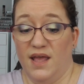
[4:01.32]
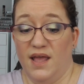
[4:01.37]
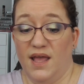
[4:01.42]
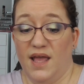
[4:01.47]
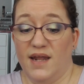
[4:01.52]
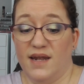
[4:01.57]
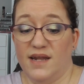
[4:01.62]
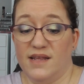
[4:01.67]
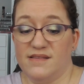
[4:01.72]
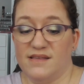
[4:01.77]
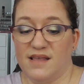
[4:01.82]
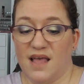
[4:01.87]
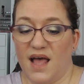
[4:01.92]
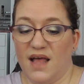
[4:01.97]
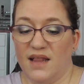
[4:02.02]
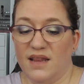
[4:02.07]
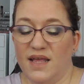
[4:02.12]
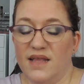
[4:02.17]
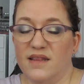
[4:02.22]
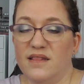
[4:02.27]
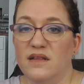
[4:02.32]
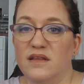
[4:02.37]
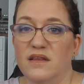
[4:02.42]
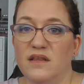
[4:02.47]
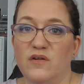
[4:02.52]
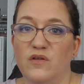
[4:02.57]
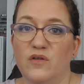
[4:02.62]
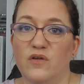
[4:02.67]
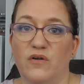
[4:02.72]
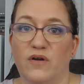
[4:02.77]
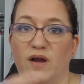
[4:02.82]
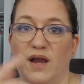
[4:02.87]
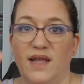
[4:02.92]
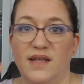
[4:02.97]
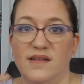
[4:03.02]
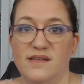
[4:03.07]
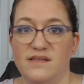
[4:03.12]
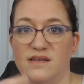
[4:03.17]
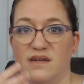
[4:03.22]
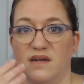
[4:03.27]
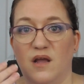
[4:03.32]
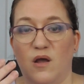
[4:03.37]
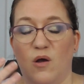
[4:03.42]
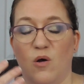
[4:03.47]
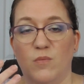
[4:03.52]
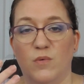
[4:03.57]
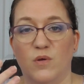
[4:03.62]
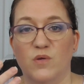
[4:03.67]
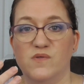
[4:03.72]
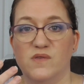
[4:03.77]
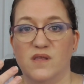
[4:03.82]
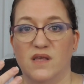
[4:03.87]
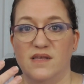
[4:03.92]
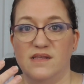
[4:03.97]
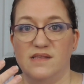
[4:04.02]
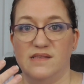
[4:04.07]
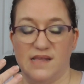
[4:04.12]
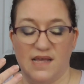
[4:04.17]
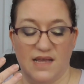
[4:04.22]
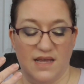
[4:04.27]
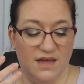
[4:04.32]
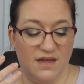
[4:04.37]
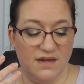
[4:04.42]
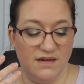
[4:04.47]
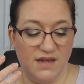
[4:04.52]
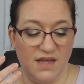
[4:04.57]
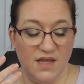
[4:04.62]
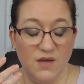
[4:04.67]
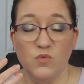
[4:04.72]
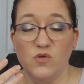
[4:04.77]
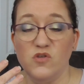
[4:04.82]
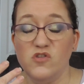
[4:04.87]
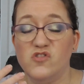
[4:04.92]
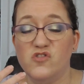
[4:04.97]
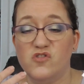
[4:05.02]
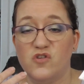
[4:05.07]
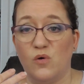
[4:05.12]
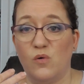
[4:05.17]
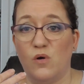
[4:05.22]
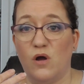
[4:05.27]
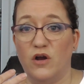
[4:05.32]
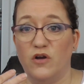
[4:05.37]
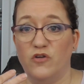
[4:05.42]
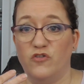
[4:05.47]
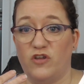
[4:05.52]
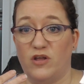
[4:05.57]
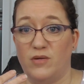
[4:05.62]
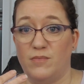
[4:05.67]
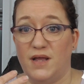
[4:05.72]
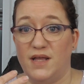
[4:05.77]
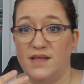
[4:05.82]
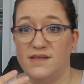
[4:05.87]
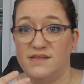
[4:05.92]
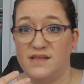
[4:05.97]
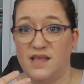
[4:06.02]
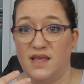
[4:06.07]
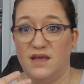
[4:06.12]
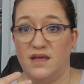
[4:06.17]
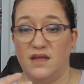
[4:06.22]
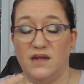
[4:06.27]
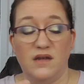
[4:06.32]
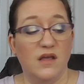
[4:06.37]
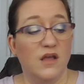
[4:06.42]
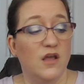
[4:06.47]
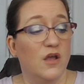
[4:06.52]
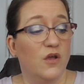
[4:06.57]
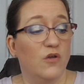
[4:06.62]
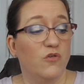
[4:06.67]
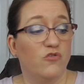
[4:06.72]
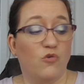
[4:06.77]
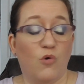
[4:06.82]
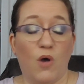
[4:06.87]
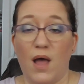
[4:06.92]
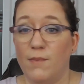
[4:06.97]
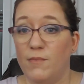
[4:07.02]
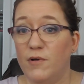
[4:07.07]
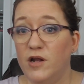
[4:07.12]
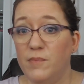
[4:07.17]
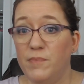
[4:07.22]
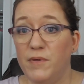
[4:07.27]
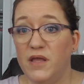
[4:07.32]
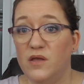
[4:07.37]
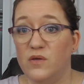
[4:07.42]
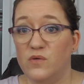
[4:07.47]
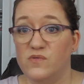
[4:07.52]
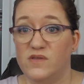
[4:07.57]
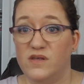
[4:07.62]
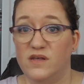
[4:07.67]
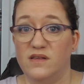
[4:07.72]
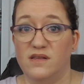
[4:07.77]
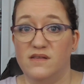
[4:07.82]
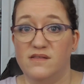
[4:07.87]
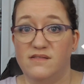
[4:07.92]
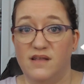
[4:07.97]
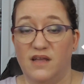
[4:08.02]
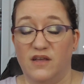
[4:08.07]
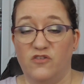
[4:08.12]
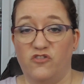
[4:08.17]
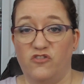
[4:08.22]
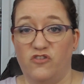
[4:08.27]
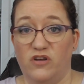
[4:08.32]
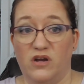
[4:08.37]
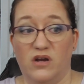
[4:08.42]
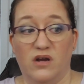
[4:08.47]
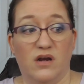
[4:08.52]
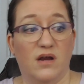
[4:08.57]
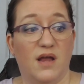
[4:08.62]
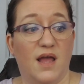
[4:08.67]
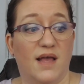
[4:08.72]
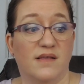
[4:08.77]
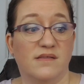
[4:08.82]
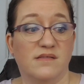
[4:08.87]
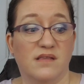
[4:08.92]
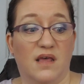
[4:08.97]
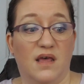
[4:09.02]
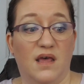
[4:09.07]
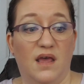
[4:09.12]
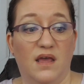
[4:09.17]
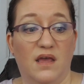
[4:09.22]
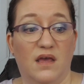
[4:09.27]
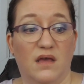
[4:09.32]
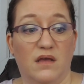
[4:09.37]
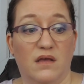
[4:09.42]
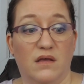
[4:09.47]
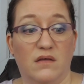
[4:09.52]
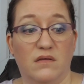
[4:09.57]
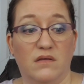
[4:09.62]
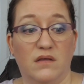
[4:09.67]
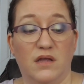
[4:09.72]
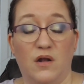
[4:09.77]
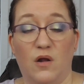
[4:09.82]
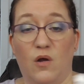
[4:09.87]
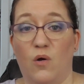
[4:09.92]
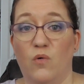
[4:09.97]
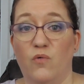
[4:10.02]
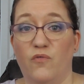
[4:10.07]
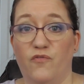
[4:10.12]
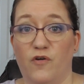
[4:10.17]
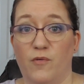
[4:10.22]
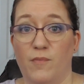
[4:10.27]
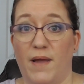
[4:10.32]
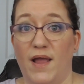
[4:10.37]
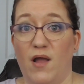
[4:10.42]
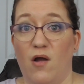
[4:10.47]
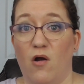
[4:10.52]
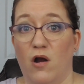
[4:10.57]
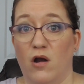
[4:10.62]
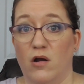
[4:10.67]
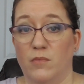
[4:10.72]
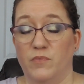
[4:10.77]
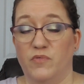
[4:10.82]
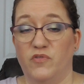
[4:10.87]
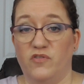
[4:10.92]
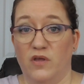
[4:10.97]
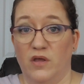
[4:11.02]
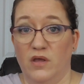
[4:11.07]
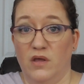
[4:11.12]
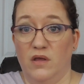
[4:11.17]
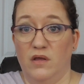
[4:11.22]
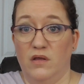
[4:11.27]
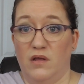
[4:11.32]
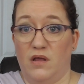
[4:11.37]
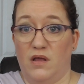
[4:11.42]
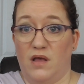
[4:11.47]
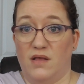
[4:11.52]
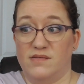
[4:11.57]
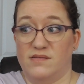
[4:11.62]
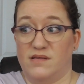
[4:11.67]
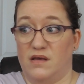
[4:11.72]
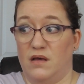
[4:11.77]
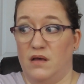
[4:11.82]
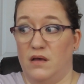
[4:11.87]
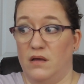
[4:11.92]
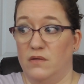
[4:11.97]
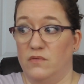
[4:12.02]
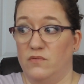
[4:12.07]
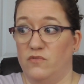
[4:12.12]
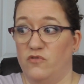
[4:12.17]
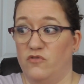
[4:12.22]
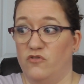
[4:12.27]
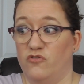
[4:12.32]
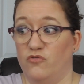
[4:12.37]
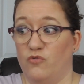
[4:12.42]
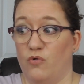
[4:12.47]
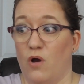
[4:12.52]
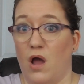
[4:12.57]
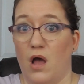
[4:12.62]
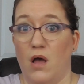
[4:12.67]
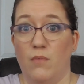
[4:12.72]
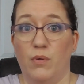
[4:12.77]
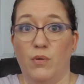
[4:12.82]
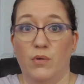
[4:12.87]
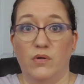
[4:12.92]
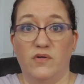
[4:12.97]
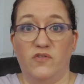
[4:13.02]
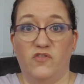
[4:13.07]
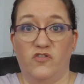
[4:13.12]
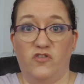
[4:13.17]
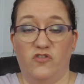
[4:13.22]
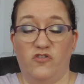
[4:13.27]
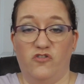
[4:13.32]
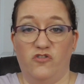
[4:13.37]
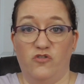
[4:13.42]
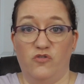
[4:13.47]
and it's got like the little grains in it, almost like sand. It was so harsh on my skin. So I'm going to be using this next year as like, for my arms as a scrub to